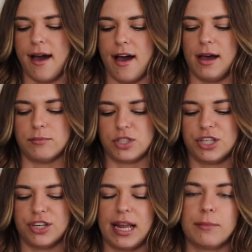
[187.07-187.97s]
Um, so
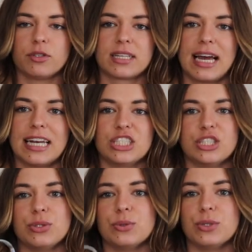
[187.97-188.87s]
you're able to kind of
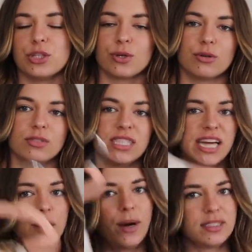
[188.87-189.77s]
do your own D
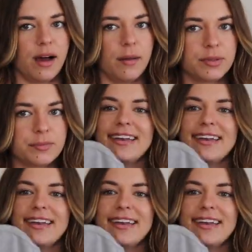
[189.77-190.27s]
I Y top.